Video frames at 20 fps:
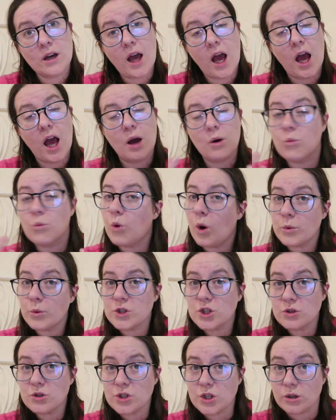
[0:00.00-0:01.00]
What
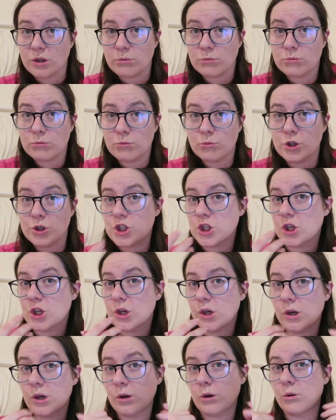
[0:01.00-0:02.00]
would you do? Would
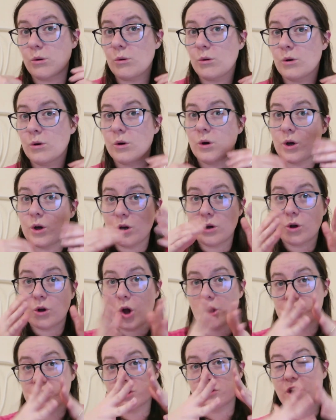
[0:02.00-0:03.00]
you
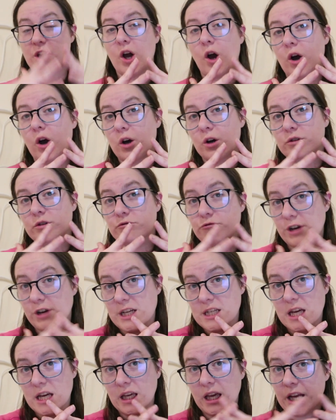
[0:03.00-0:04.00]
concentrate on
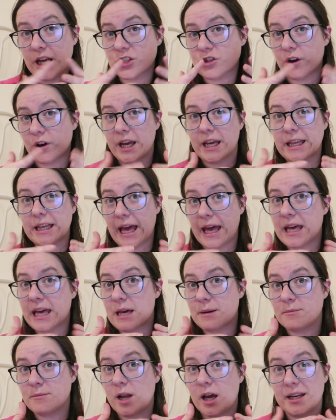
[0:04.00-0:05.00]
reading and try and get
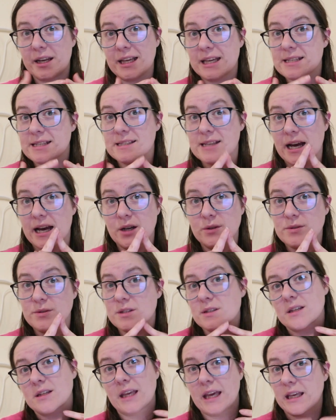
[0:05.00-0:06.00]
him learning his
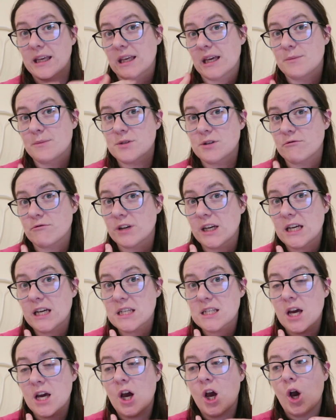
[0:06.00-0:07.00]
sounds and getting him to
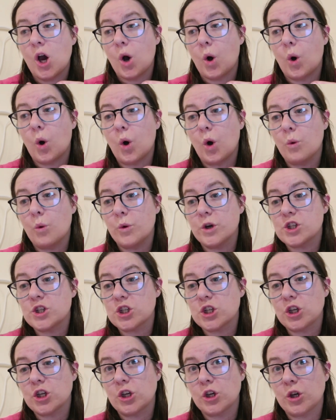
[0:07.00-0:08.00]
read? Or would
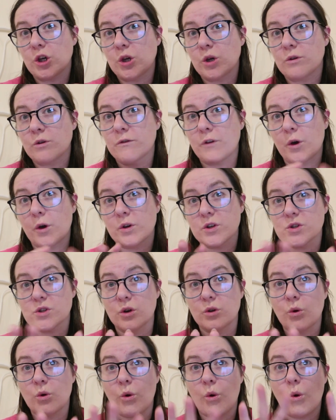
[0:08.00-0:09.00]
you focus
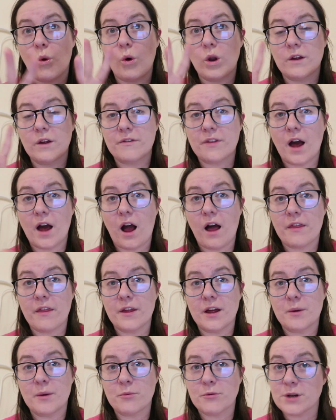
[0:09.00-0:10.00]
on all of the
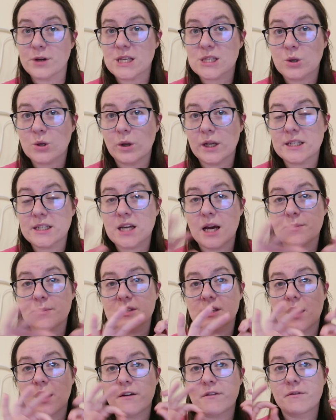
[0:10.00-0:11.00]
other preschooly type
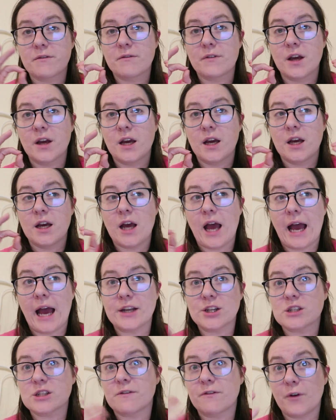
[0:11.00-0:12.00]
stuff and
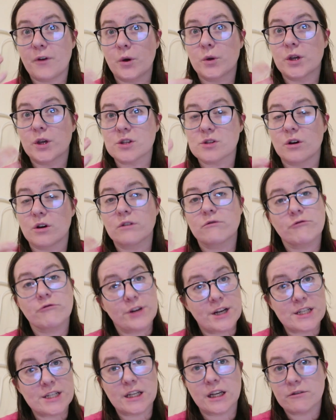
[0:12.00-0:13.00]
just focus on
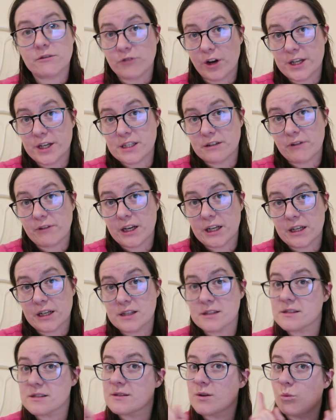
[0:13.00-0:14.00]
reading and writing
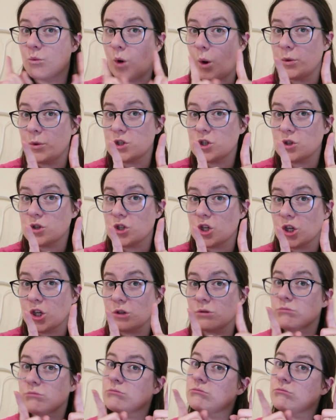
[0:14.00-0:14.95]
readiness? What would you do?